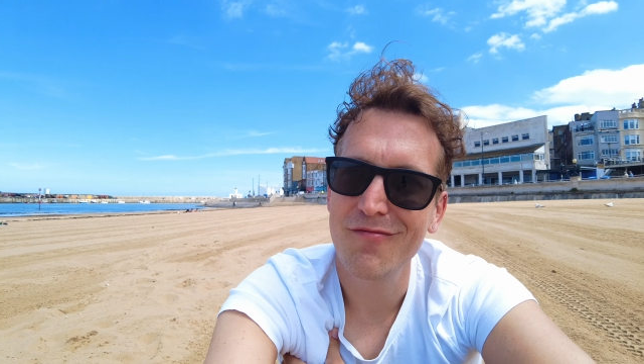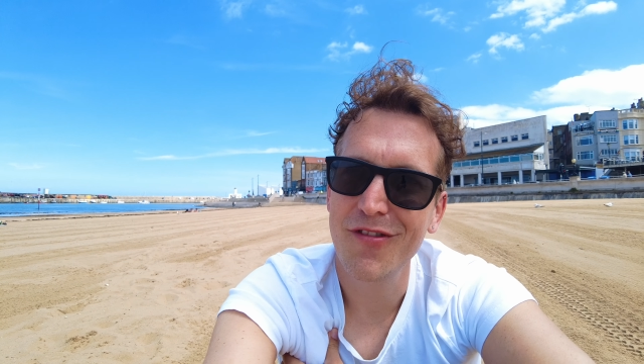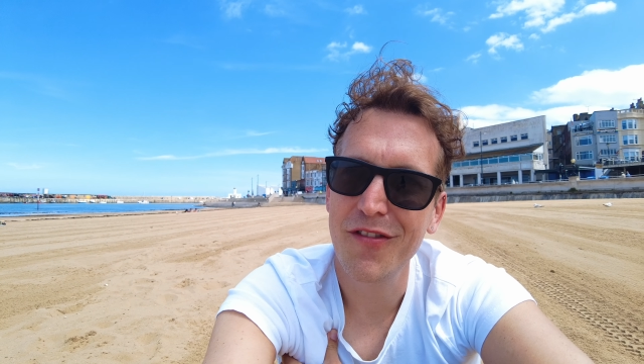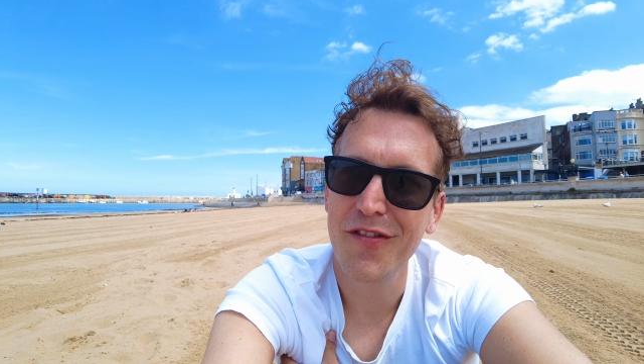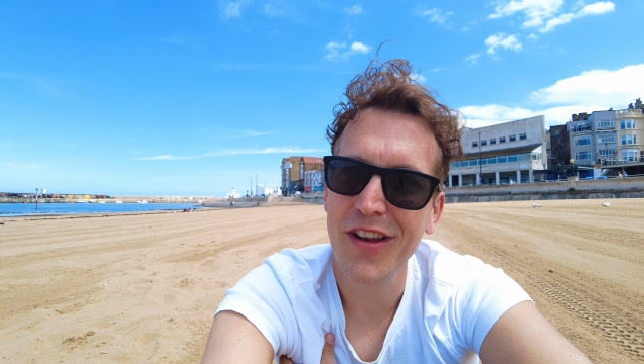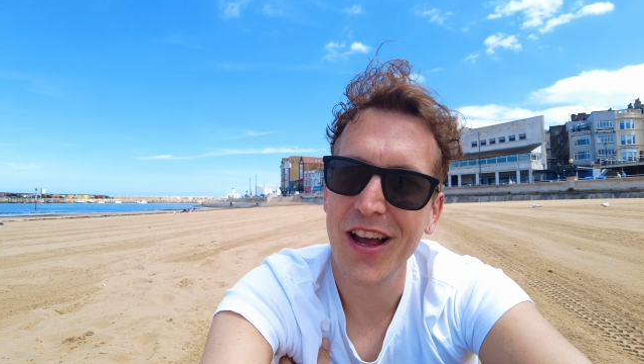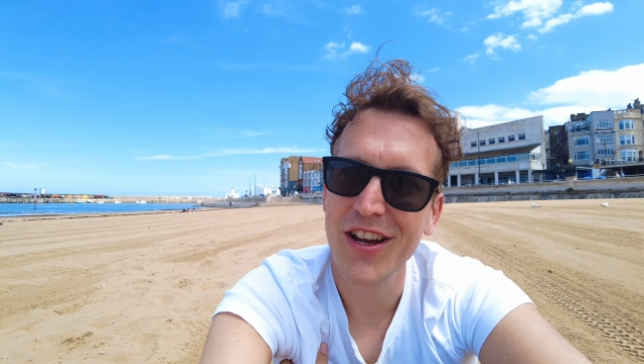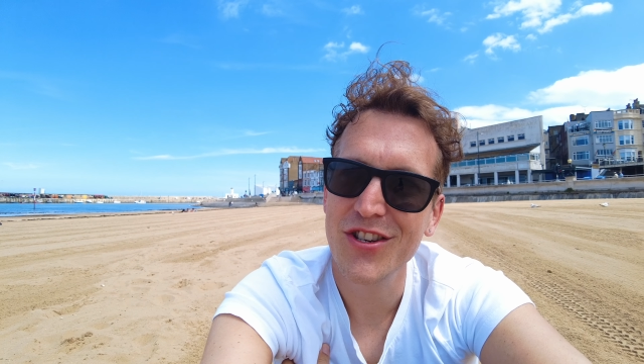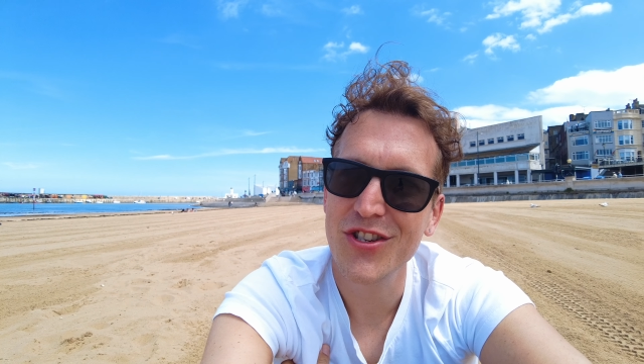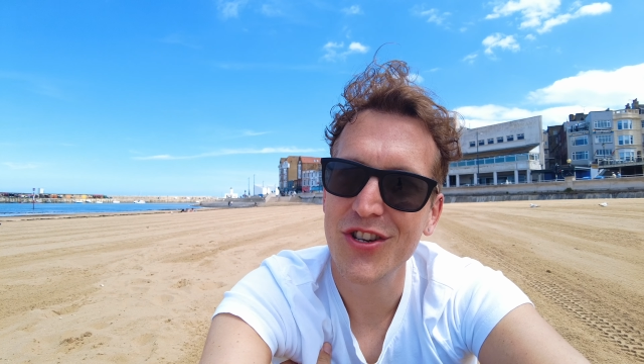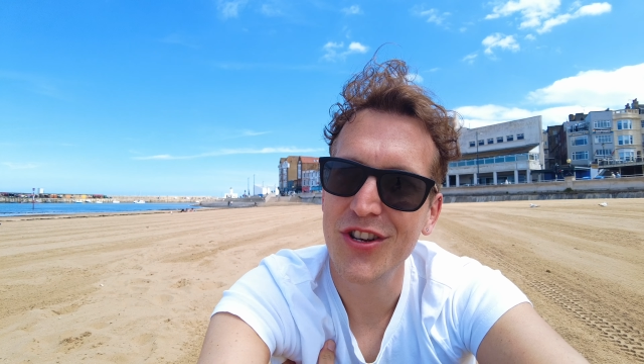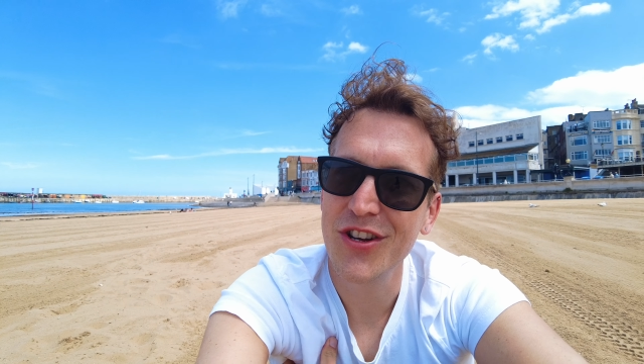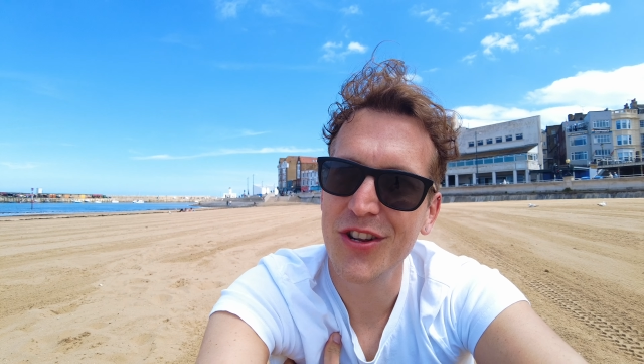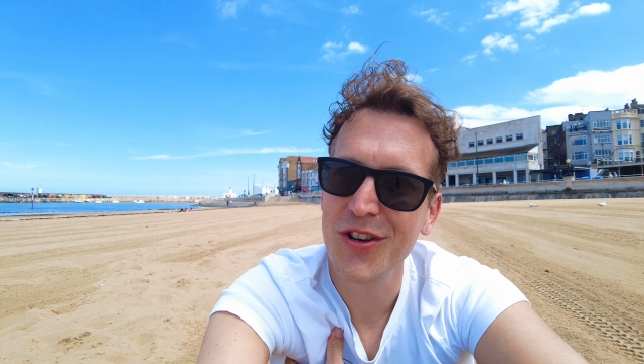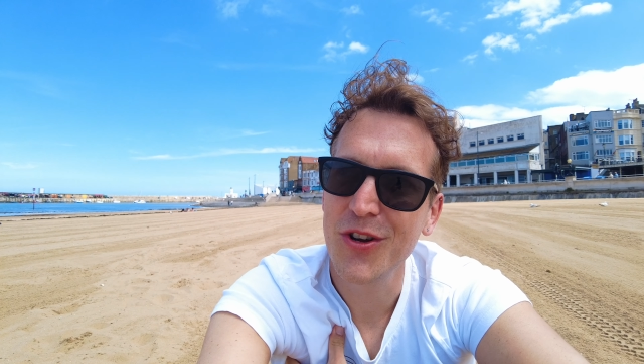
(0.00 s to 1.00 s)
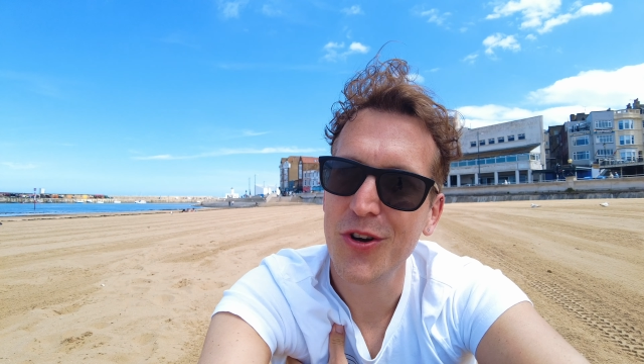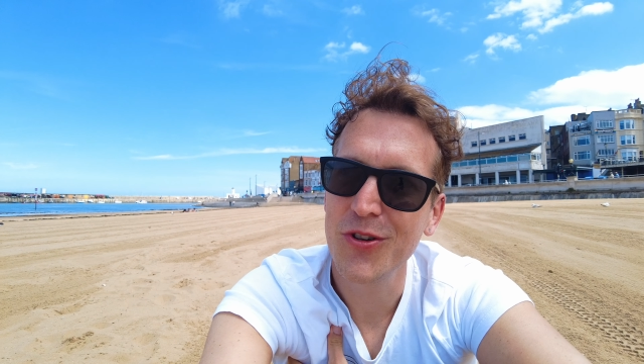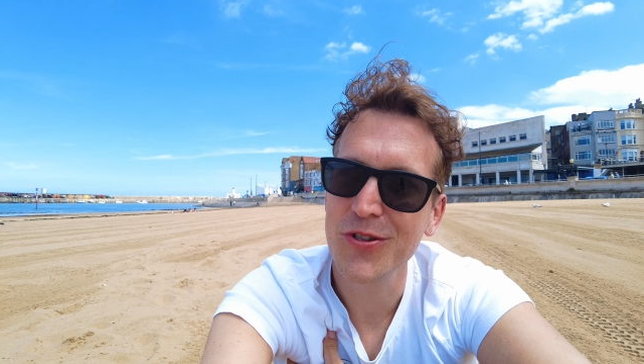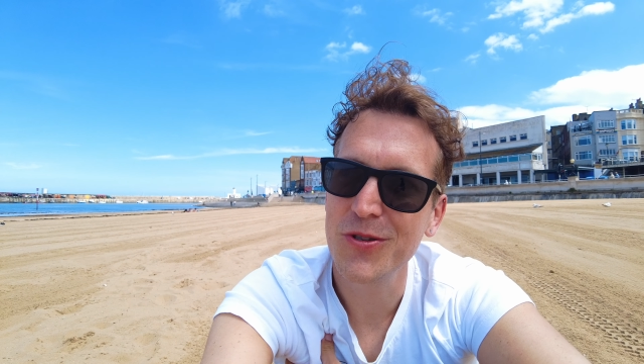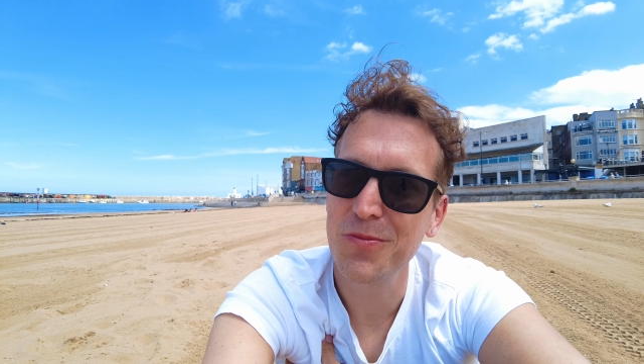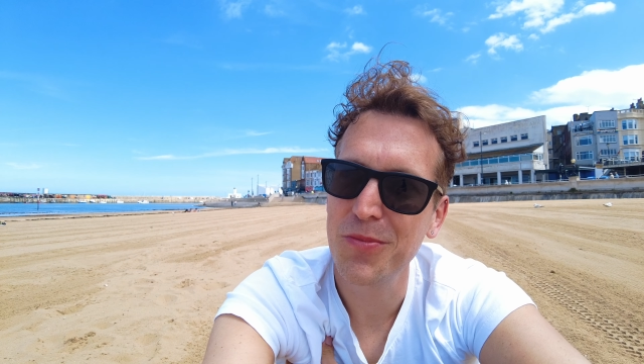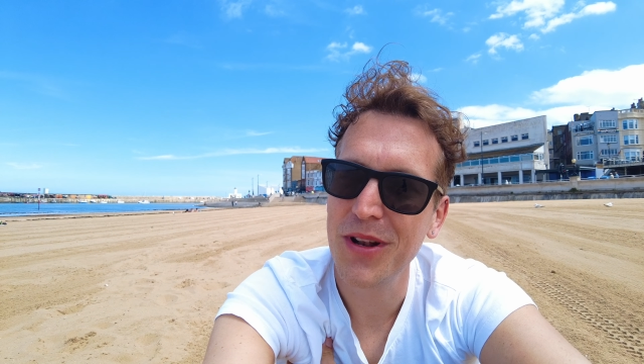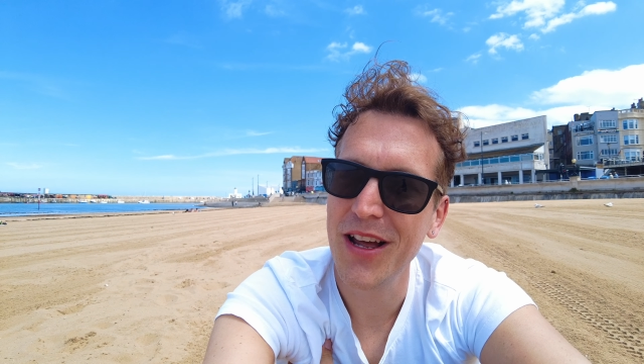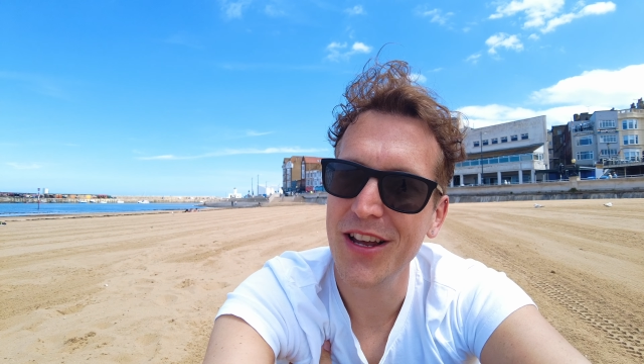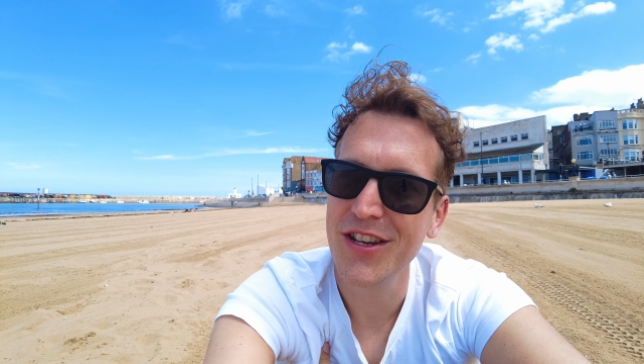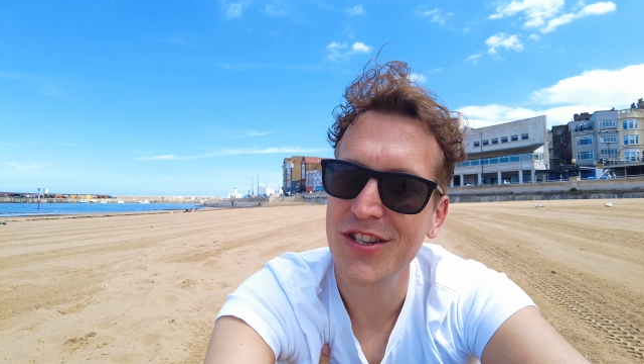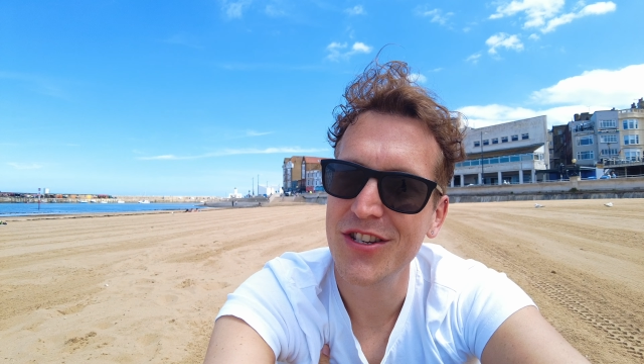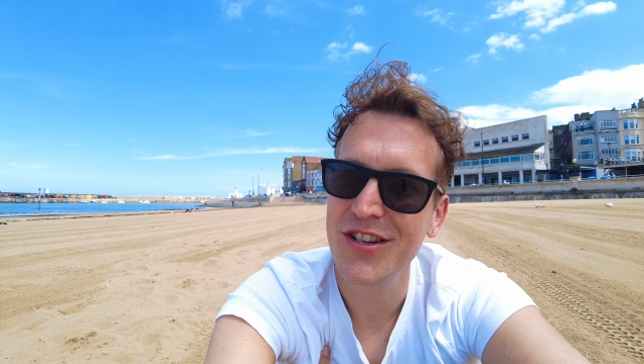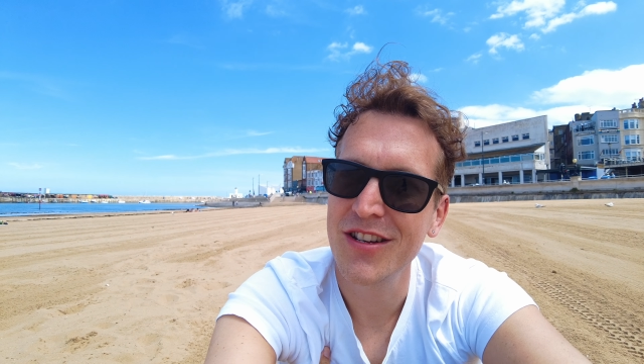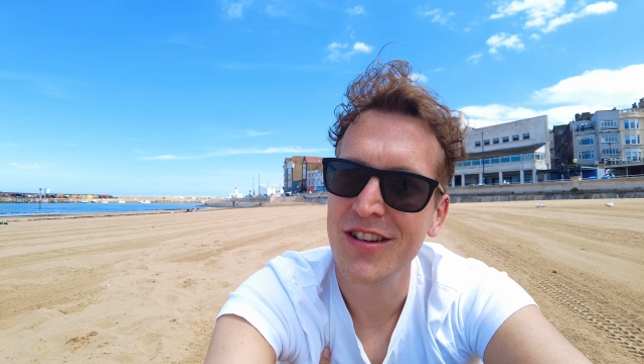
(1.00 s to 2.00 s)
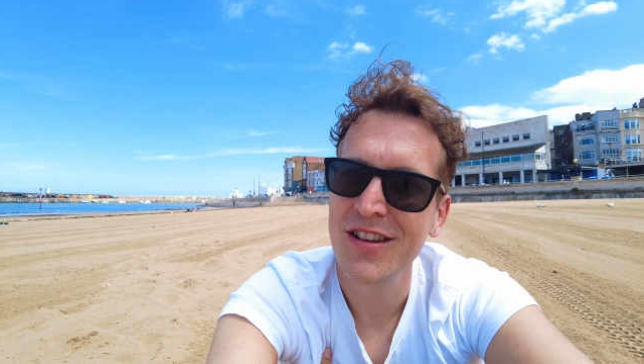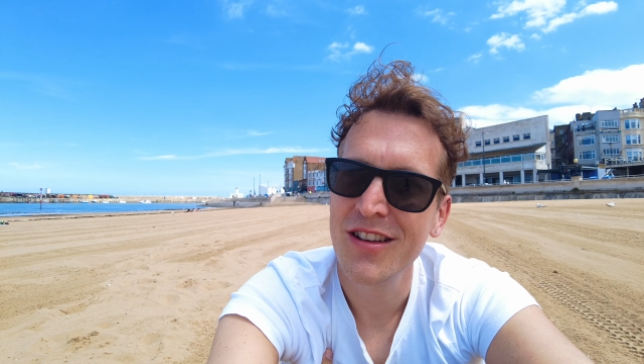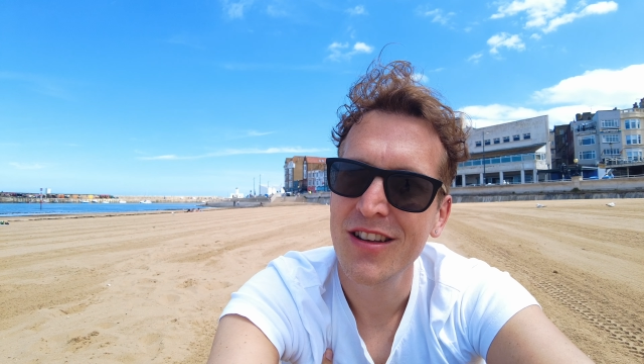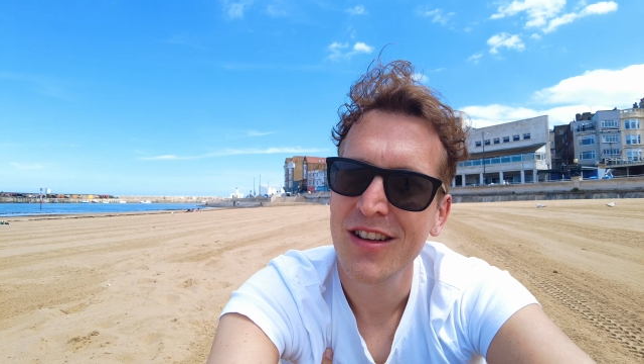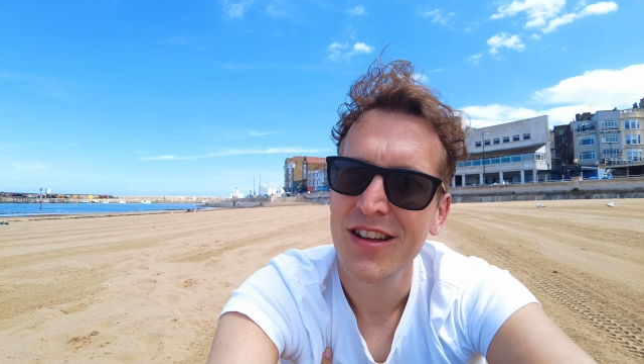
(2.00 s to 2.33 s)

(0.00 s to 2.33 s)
reflection and contemplation.